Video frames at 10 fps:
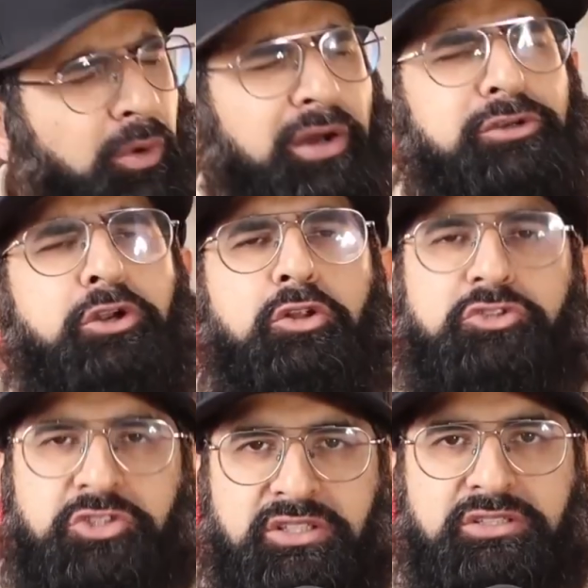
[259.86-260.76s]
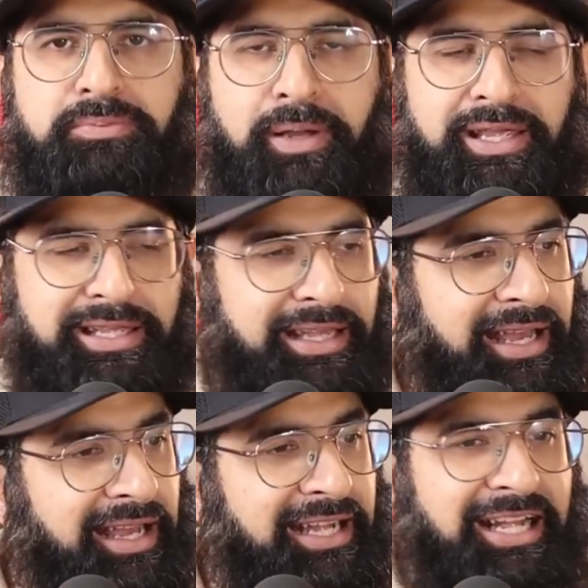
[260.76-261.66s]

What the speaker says: What nonsense, mate, yeah?